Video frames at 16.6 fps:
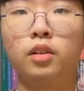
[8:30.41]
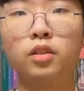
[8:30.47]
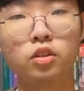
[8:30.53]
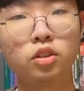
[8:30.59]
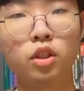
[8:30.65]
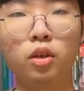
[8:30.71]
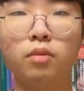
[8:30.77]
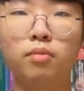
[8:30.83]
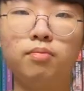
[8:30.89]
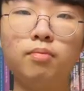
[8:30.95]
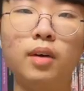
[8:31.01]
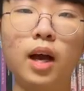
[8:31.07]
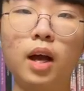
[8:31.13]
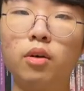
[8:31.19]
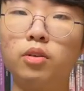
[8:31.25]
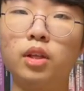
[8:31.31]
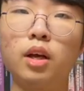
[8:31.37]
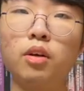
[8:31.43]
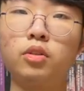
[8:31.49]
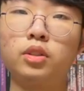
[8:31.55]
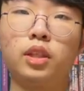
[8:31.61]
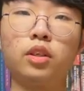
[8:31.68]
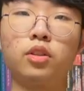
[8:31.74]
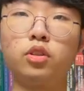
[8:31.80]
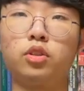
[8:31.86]
So I would, I would
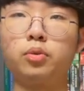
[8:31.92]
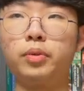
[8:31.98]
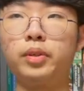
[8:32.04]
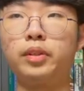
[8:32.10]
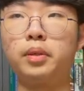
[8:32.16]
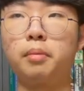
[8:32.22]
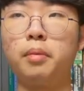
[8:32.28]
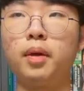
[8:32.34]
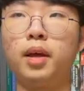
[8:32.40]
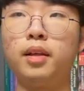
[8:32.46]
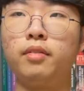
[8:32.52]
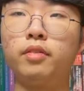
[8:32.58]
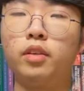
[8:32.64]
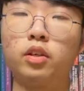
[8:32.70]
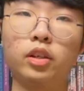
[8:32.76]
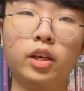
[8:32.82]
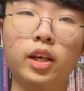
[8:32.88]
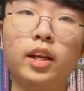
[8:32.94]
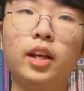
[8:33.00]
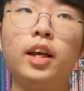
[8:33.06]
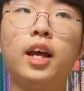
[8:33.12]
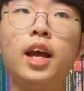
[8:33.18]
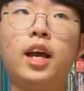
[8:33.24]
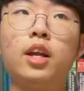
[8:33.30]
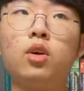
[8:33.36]
tell you to read them, and they're good.
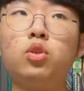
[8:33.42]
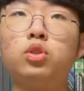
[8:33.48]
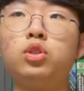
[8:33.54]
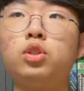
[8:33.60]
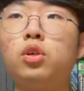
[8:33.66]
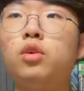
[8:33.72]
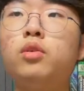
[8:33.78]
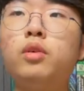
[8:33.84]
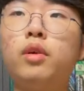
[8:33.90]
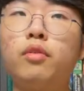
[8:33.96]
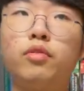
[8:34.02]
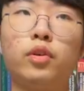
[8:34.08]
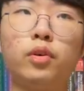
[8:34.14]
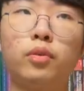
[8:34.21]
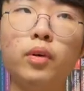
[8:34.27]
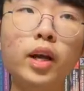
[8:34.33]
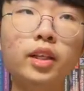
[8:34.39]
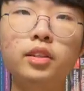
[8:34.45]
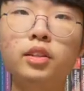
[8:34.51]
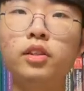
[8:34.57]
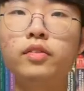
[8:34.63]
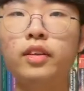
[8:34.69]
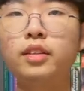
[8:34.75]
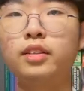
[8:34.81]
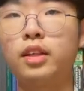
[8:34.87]
And also, if you're a writer,
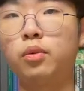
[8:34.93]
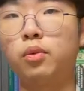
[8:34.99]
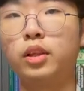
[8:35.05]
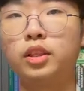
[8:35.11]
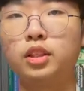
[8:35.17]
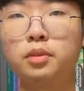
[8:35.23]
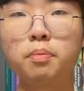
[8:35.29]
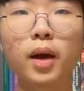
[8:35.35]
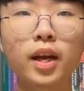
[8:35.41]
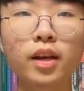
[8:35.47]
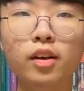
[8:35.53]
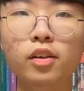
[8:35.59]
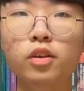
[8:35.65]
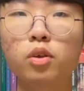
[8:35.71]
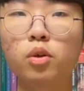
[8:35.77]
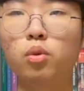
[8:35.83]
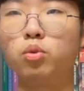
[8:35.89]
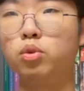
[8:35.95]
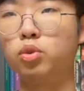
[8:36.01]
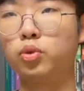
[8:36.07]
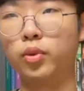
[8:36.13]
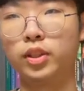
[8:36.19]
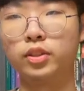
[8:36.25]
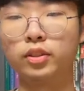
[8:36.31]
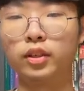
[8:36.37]
then they will inspire you to
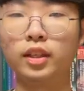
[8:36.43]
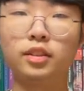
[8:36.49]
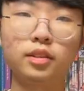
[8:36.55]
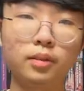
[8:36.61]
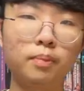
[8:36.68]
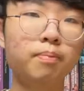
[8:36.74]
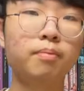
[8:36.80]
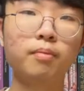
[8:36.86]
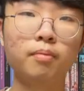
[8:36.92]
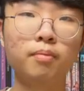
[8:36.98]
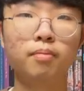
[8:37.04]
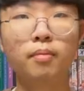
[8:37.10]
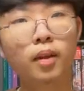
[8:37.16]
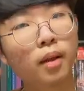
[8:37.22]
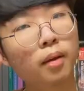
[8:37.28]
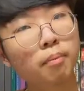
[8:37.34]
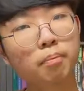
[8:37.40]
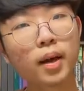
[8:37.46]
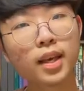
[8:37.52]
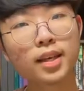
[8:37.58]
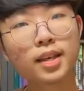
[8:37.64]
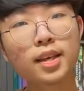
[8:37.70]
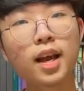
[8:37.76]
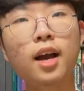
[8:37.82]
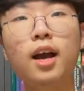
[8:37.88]
greater ends.
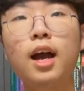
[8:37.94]
Bye!